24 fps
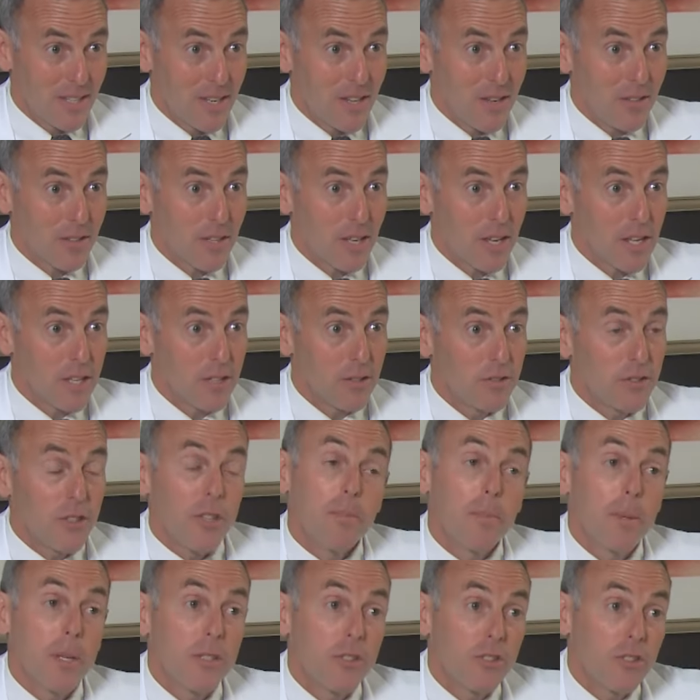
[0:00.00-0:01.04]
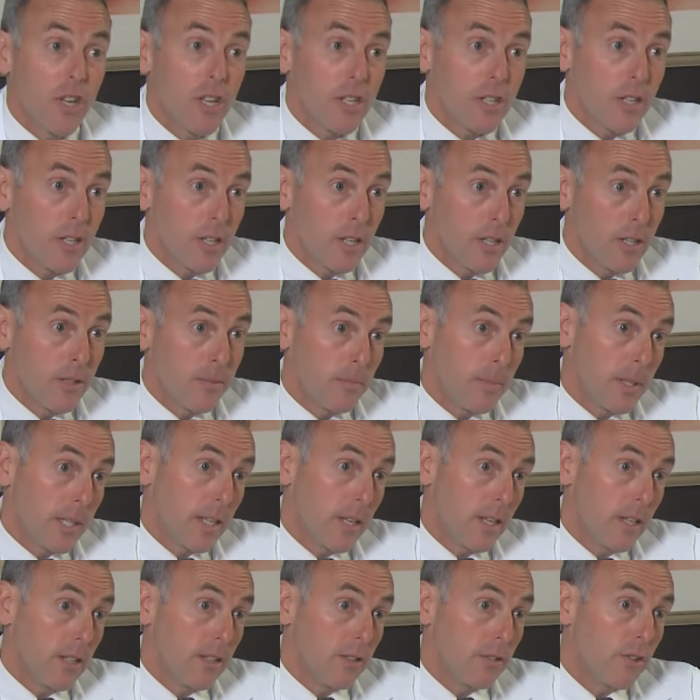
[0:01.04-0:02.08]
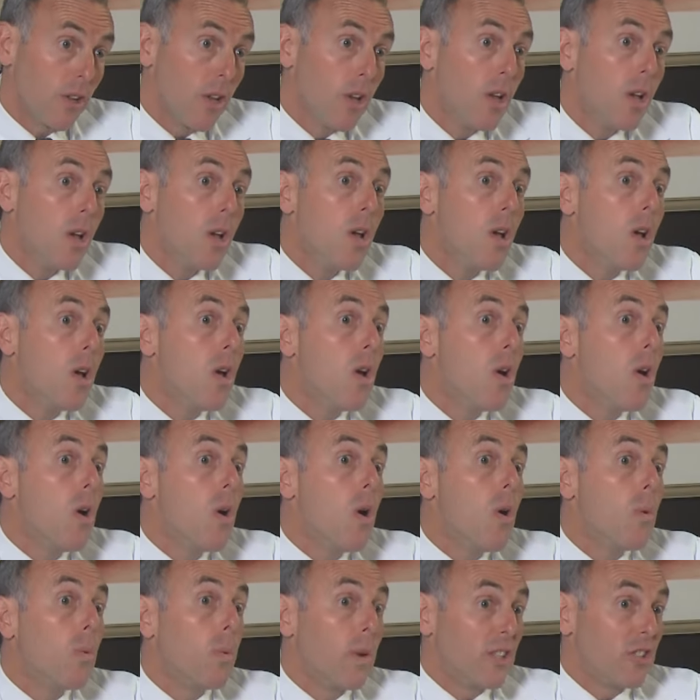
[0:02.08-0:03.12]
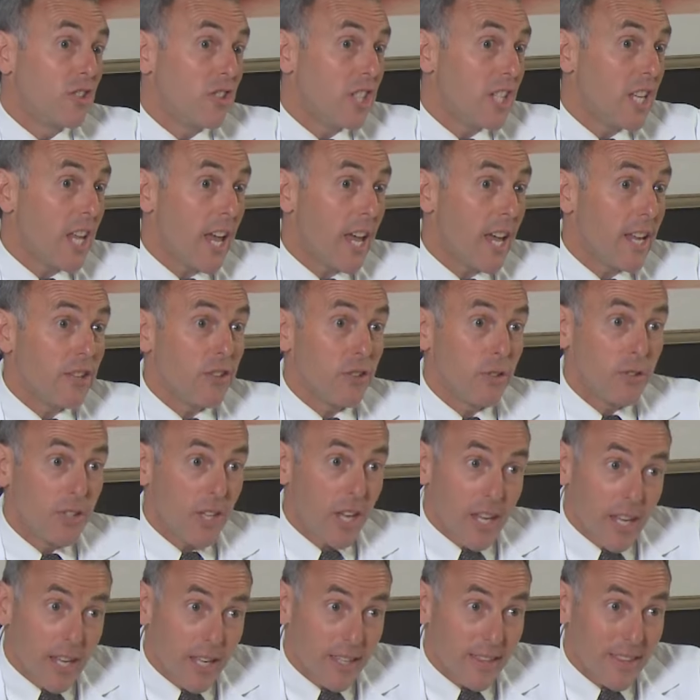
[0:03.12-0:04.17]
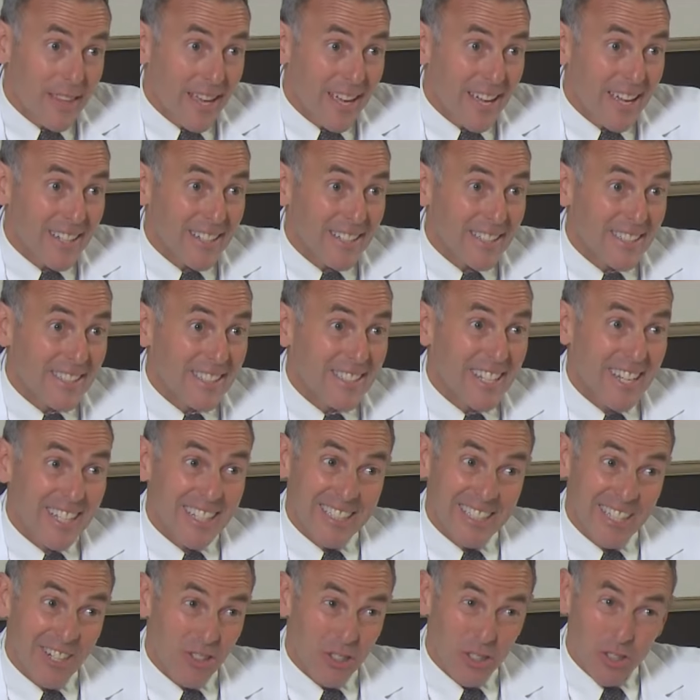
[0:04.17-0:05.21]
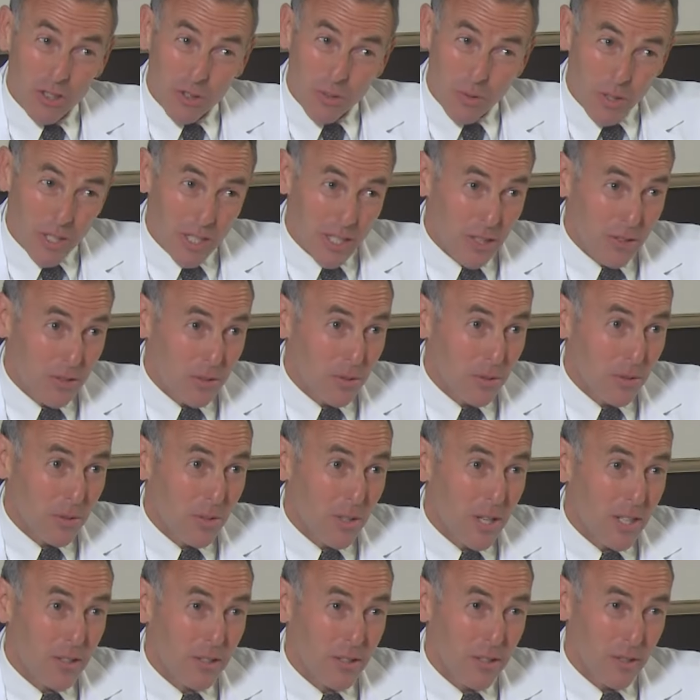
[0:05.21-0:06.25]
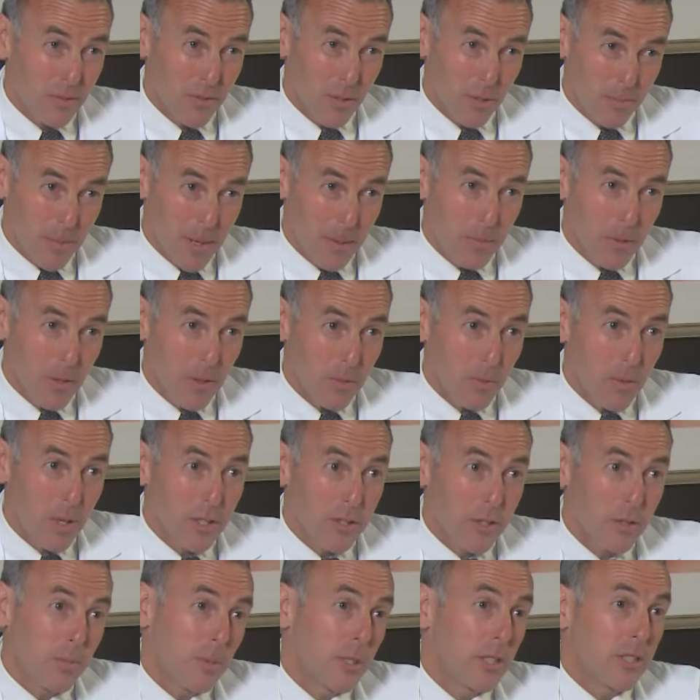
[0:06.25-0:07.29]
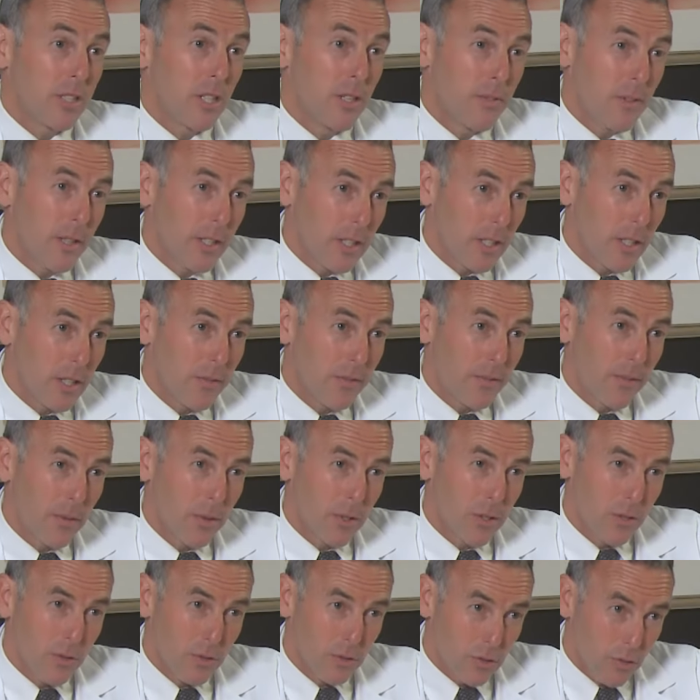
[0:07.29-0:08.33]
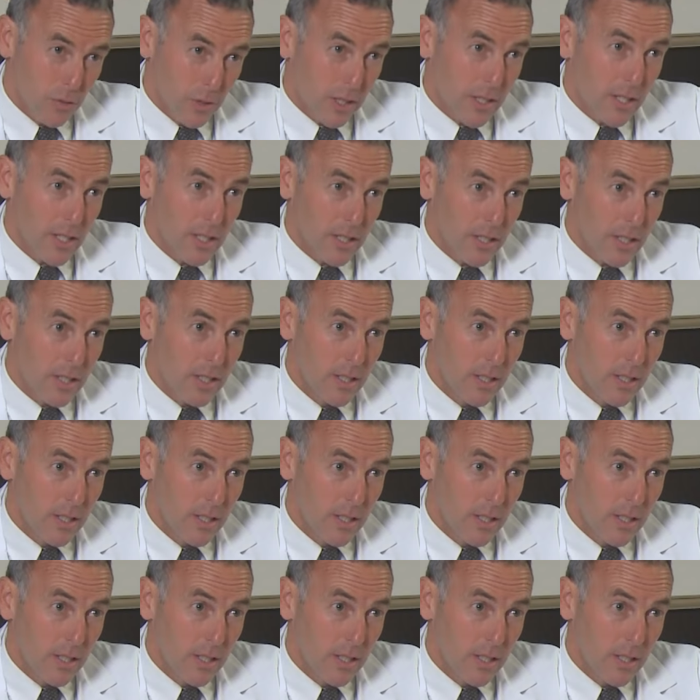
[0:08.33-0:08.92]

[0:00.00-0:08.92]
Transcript: Okay, your GP sent you in because when she had you take that secondary screening tool, I don't know if you remember the one specifically for your drinking,